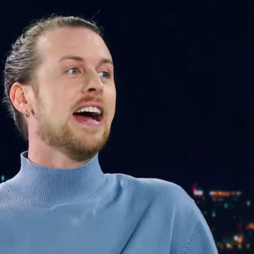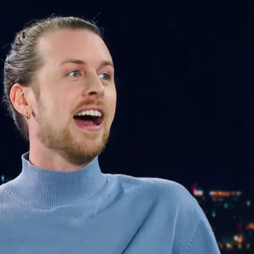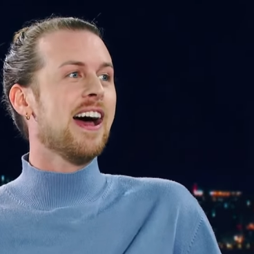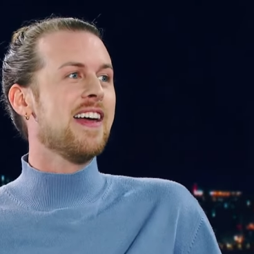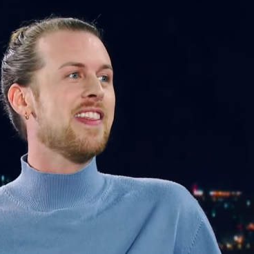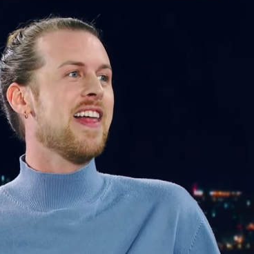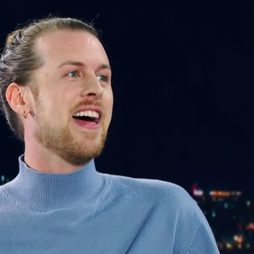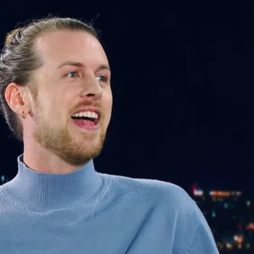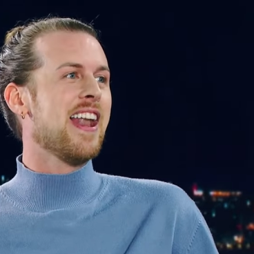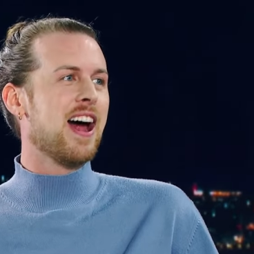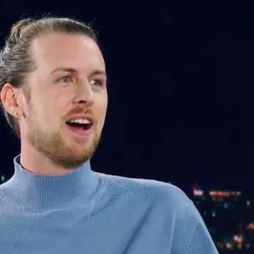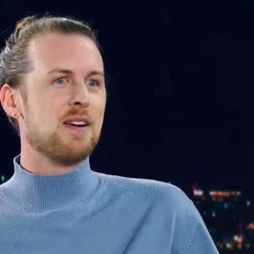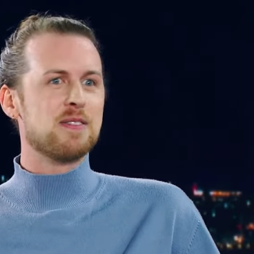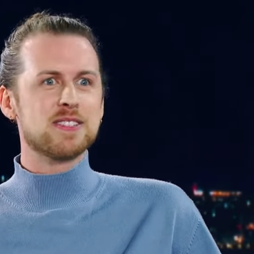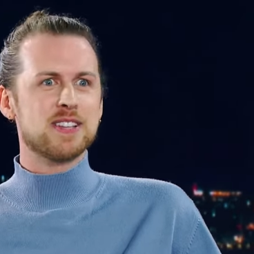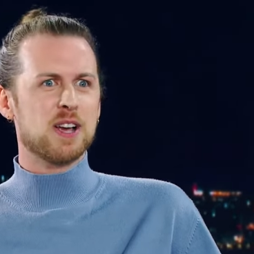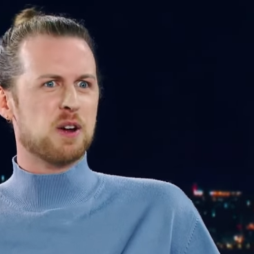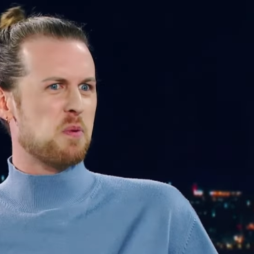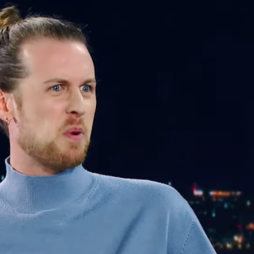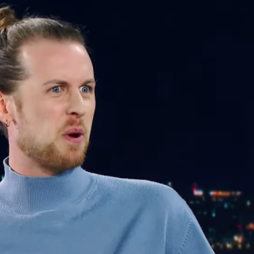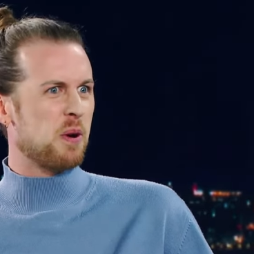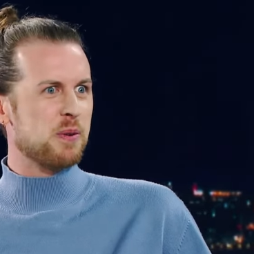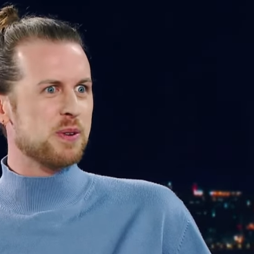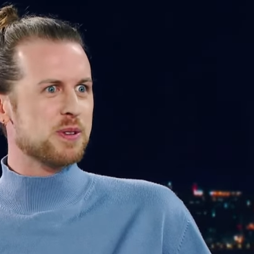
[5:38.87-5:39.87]
And then I was
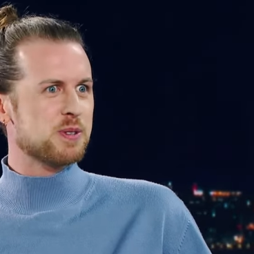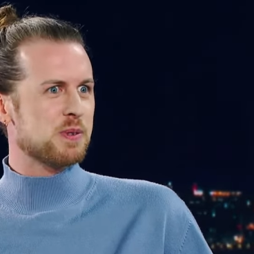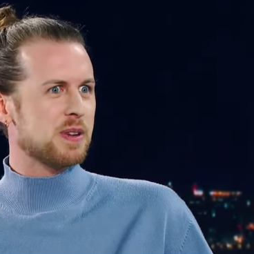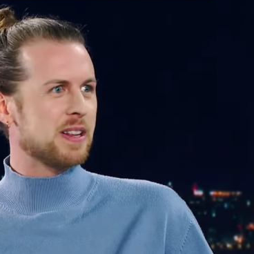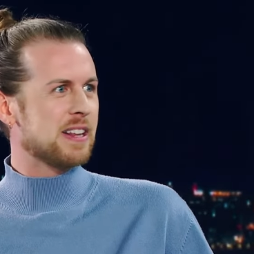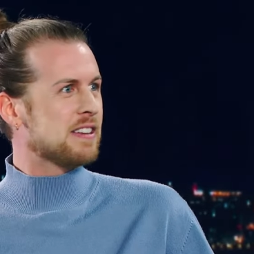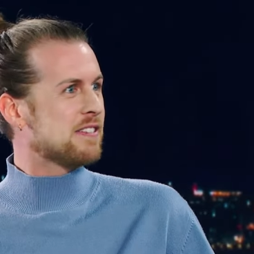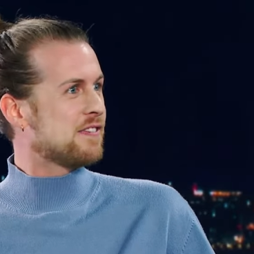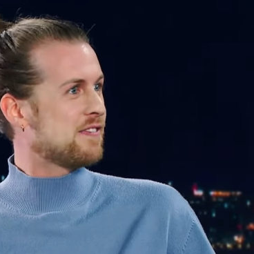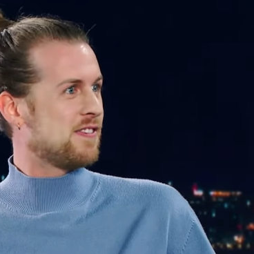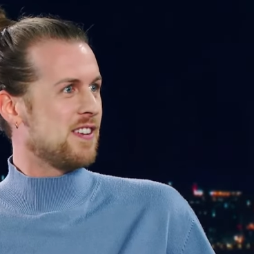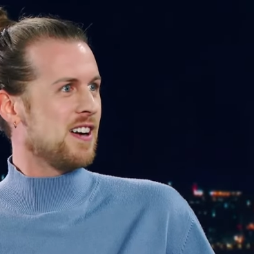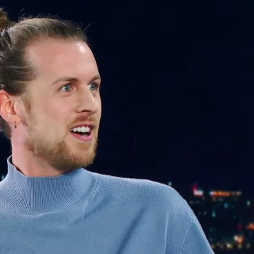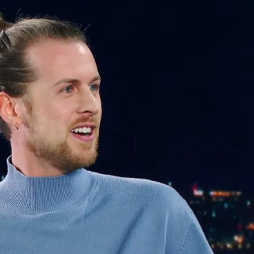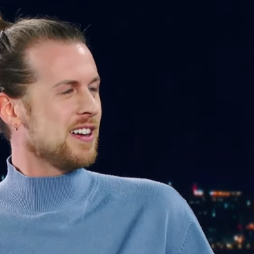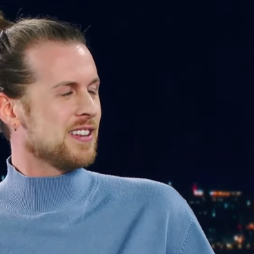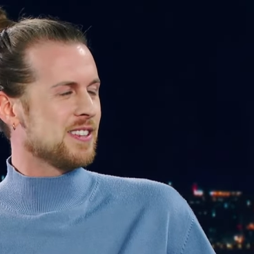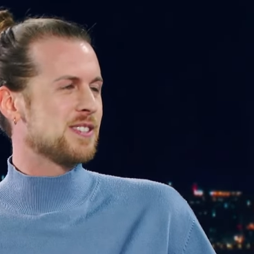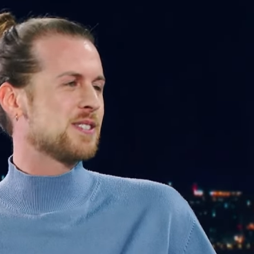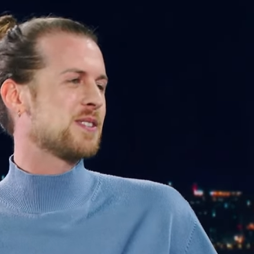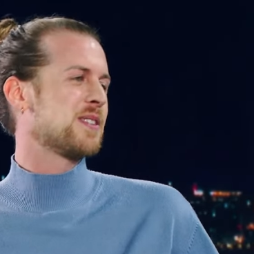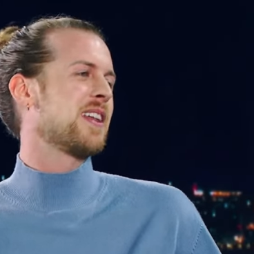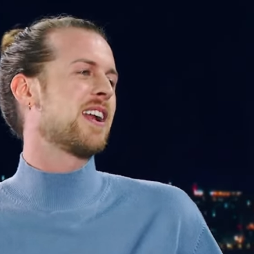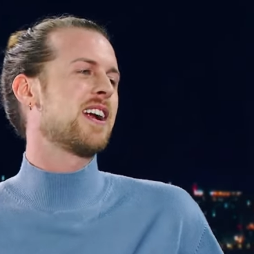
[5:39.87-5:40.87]
like, well, it was really
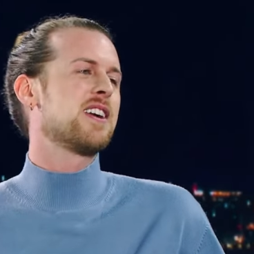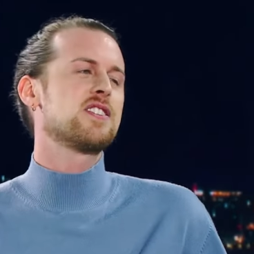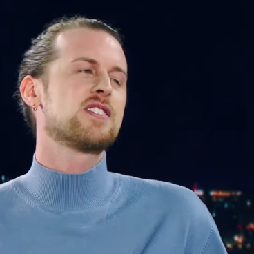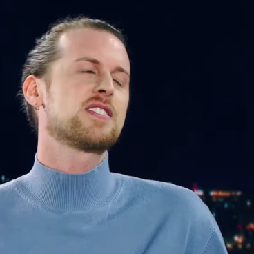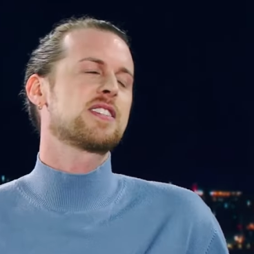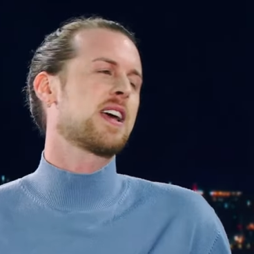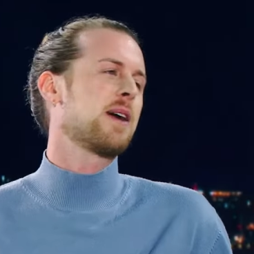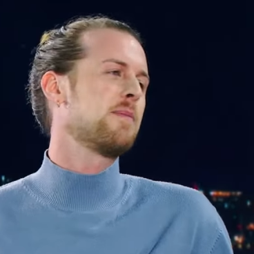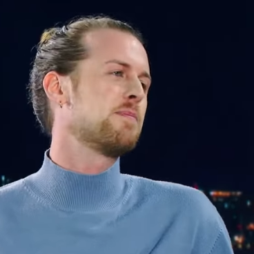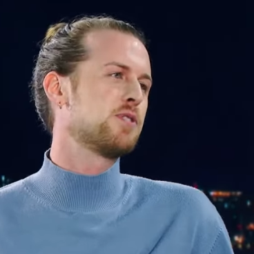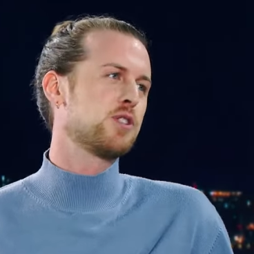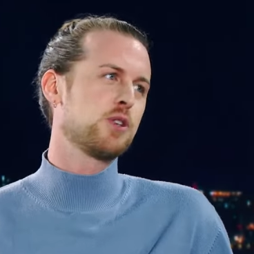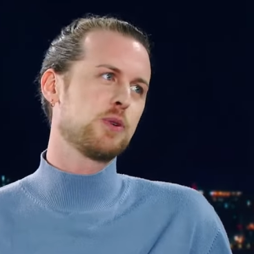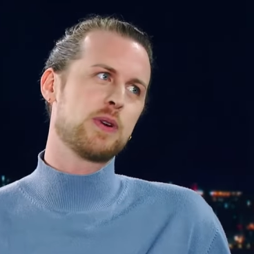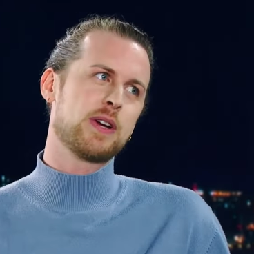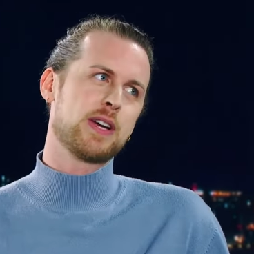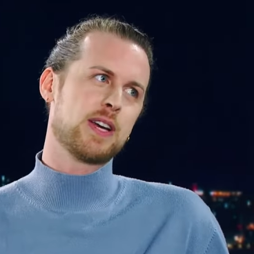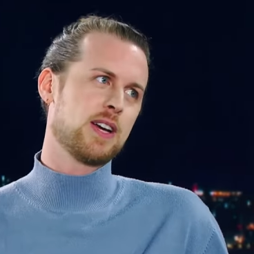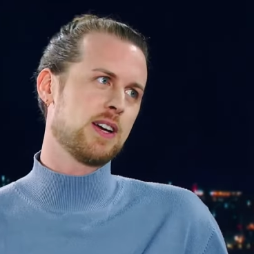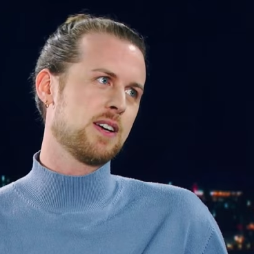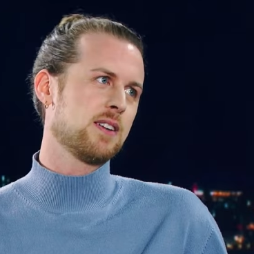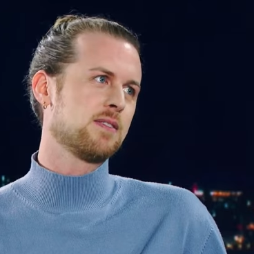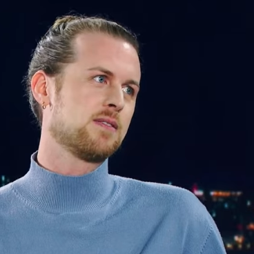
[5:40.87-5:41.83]
fun, so then I just kept doing it.